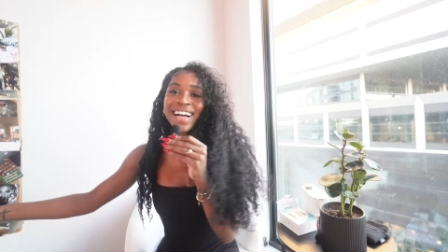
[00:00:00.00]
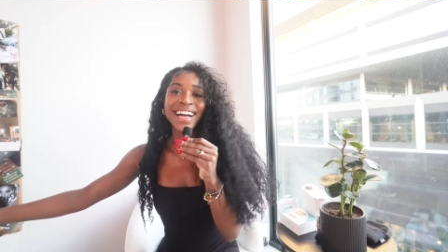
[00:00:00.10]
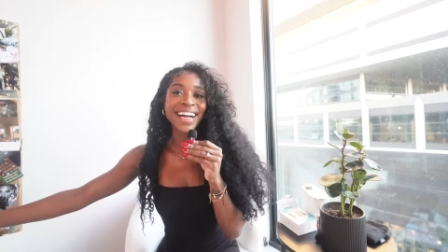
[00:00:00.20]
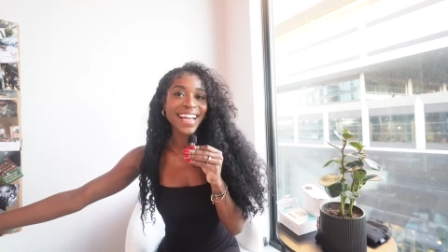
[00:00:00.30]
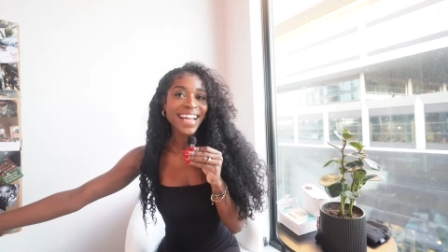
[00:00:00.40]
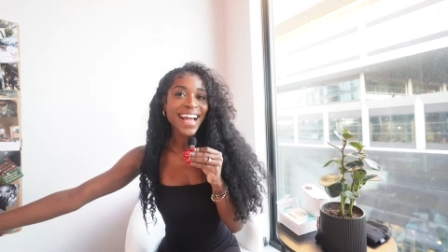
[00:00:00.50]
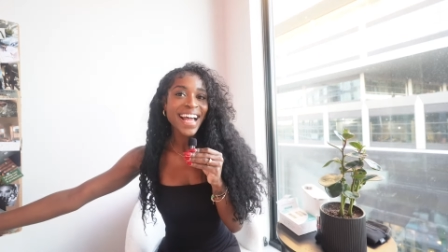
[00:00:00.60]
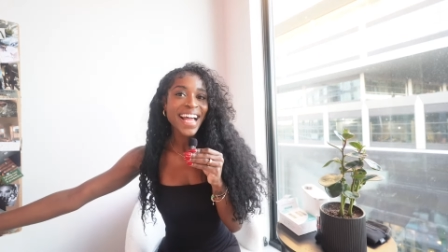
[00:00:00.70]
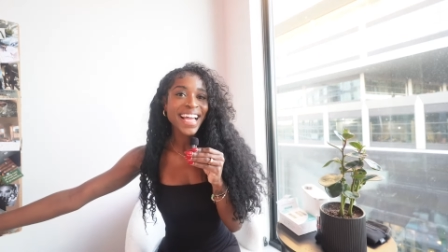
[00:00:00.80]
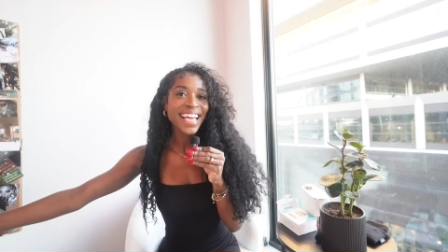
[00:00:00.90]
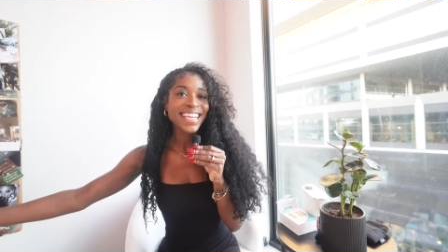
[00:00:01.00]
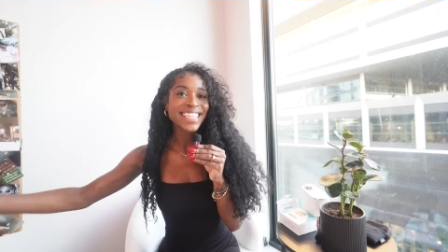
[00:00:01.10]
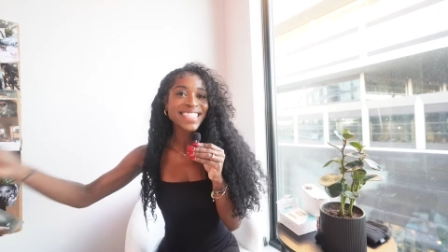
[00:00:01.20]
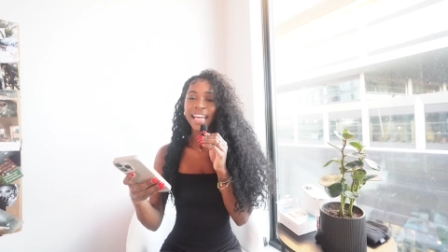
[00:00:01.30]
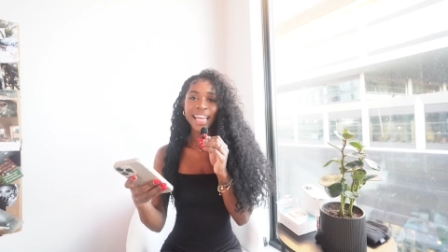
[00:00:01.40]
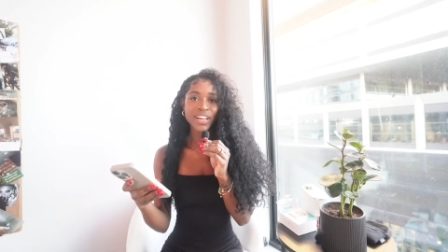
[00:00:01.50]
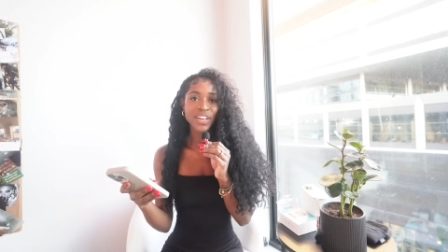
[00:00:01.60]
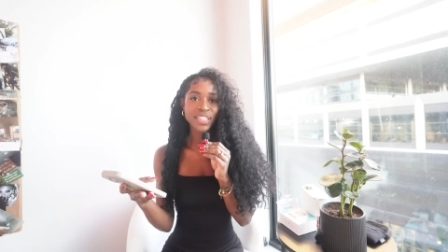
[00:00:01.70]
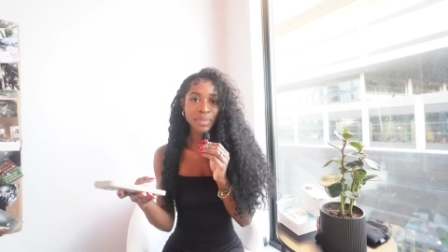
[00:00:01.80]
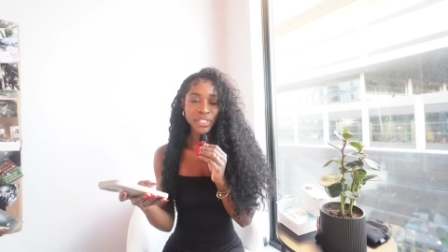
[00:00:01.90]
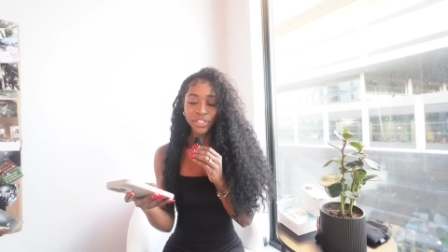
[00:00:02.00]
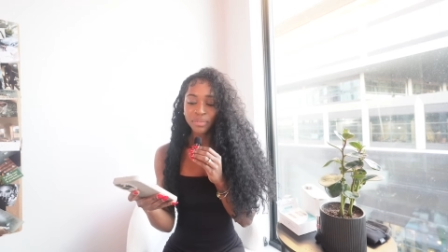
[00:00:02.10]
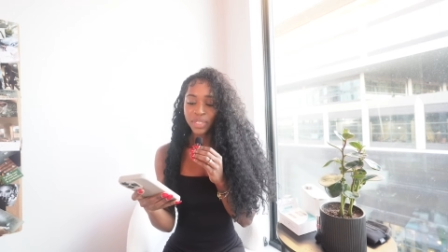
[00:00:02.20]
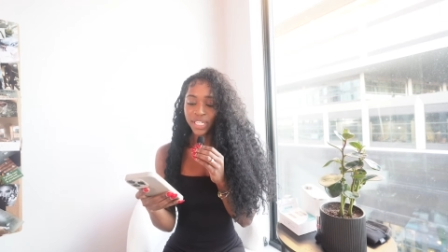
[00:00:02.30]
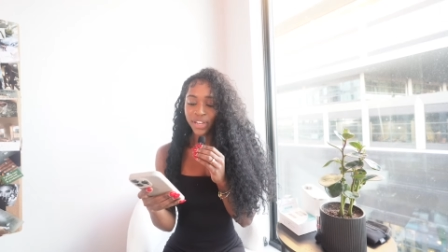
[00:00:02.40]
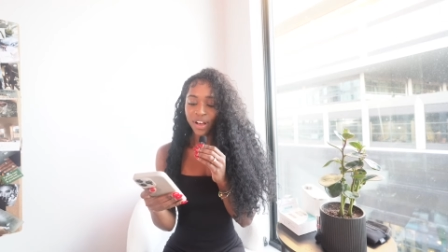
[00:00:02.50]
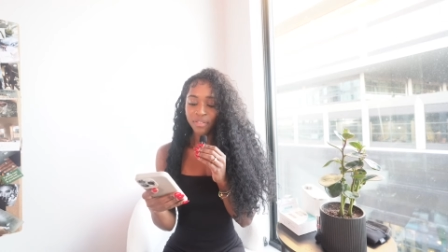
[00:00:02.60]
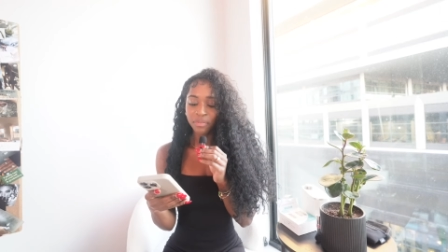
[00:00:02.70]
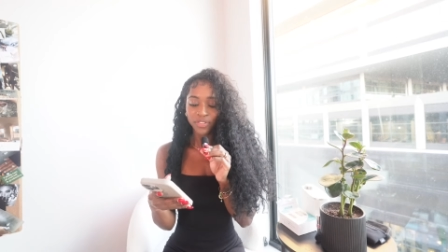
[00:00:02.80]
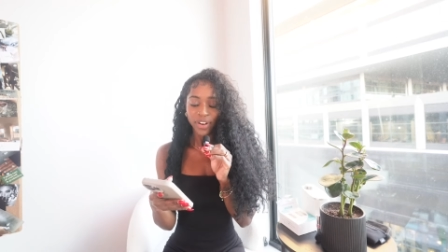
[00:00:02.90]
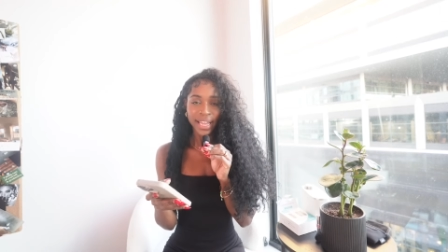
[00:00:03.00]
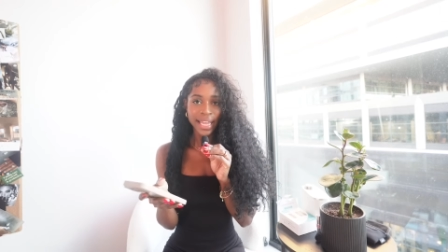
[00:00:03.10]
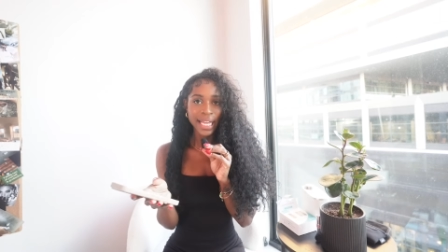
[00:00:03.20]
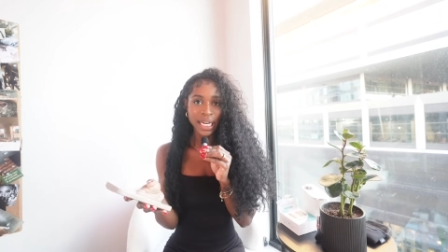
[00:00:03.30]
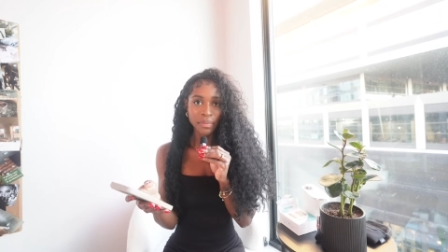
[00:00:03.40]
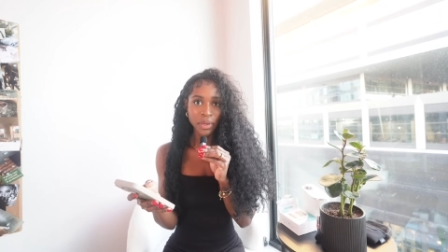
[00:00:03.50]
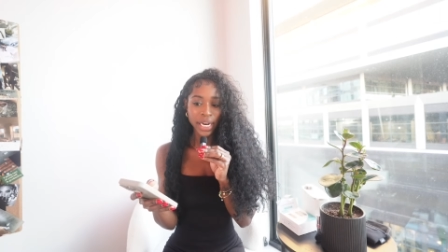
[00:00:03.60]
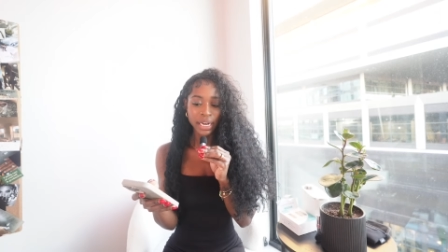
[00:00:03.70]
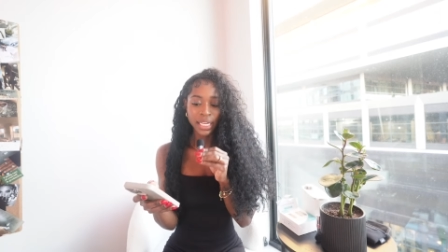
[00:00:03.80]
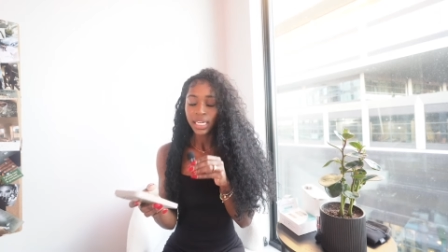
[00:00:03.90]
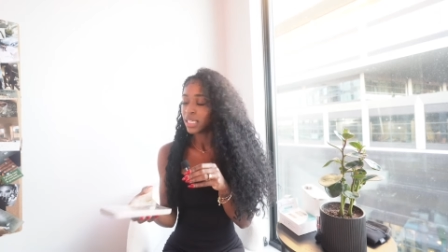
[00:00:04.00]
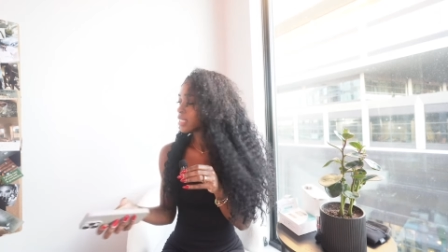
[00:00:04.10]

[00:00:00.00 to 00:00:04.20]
Hi guys! Hang on, let me turn the music off before I get copyrighted.